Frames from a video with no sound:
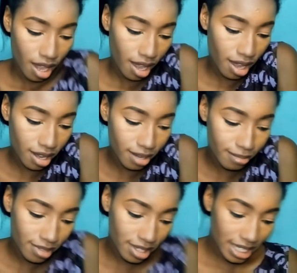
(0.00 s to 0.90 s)

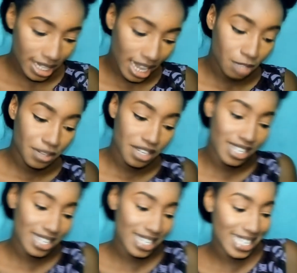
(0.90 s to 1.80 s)
Um, this next
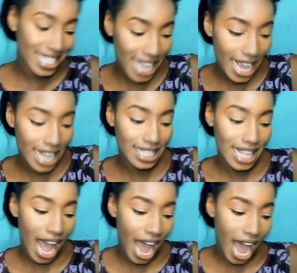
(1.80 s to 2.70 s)
person says,
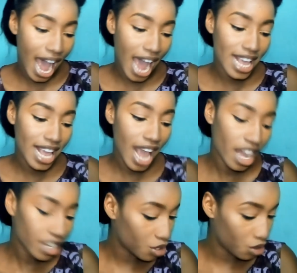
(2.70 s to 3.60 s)
I
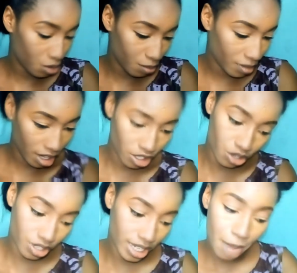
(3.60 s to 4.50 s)
assume that
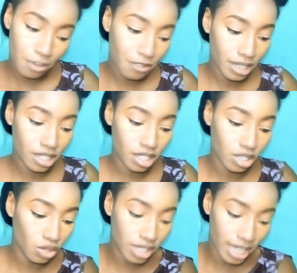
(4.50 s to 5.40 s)
you're a type of person
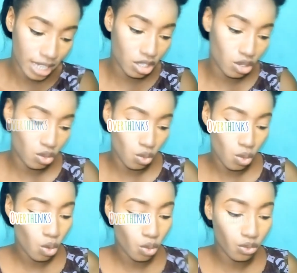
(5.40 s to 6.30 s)
who tends to
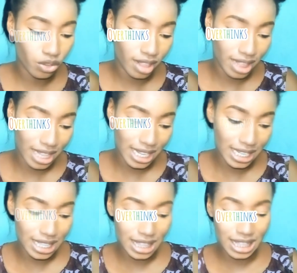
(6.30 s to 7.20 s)

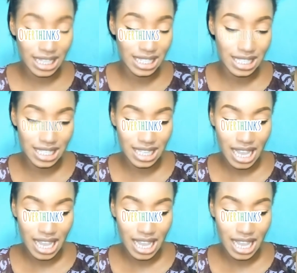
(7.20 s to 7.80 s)
overthink things.